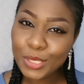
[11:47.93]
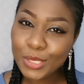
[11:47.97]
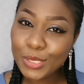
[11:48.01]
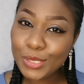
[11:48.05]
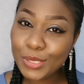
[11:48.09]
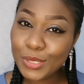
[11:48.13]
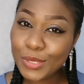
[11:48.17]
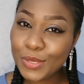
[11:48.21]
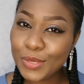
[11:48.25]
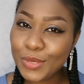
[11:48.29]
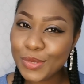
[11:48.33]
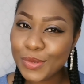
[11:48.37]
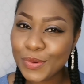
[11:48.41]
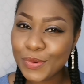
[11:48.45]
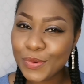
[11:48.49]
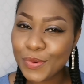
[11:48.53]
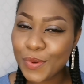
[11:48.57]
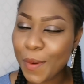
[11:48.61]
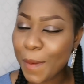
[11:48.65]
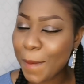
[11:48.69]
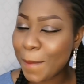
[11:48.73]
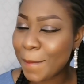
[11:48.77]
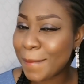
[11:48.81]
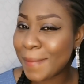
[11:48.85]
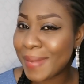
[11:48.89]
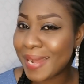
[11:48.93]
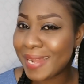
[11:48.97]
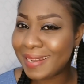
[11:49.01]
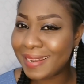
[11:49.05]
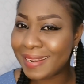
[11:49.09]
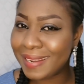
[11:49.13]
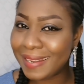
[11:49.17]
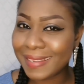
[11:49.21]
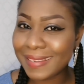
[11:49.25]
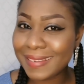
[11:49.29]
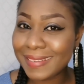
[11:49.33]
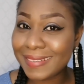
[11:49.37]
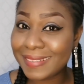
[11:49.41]
to you, my
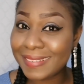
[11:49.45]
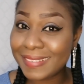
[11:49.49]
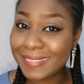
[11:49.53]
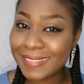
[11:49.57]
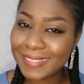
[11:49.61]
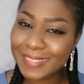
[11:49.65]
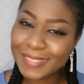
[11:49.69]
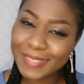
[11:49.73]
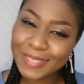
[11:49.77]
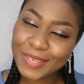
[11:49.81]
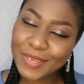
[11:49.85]
ladies.